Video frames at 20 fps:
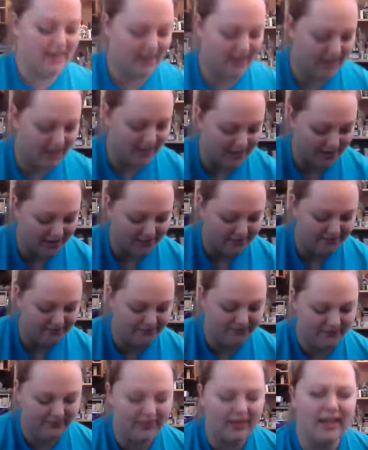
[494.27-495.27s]

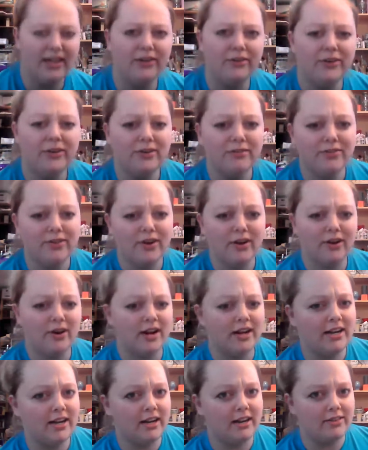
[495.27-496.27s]
I don't know if there are
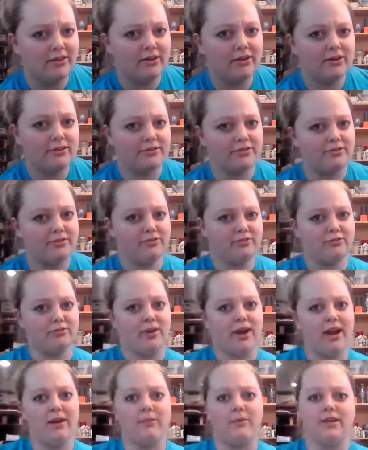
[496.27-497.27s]
any other
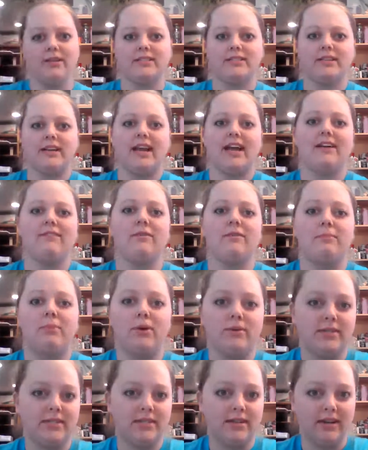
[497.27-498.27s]
dry ones that I haven't
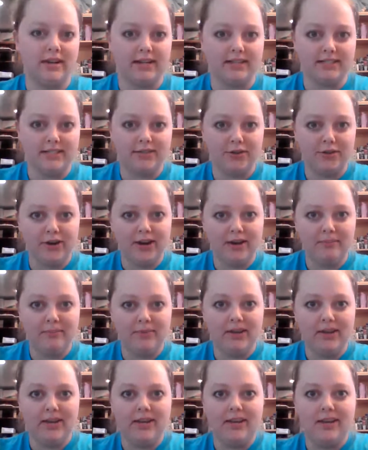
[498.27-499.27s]
posted on Instagram,
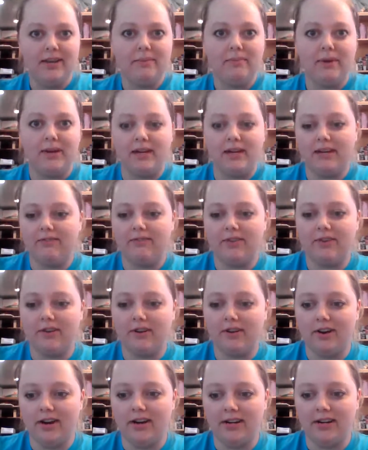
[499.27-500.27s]
but if
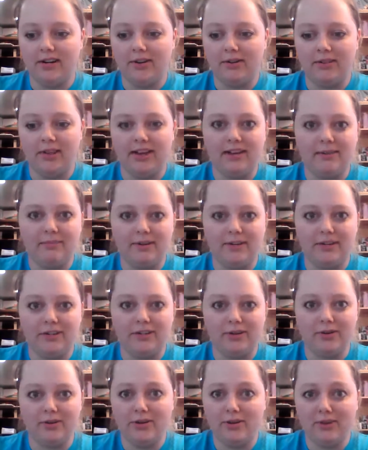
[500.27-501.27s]
there are any you'd like me to
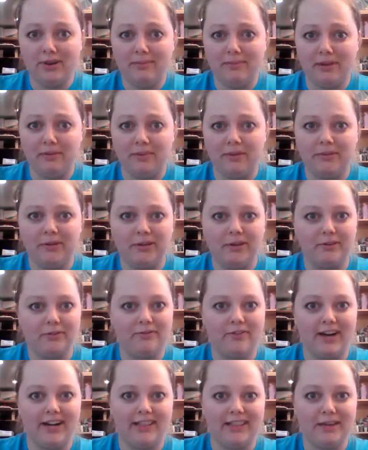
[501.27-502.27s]
show you, I might be able to go
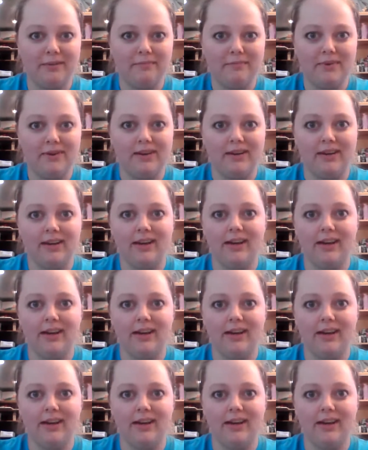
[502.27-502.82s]
find them.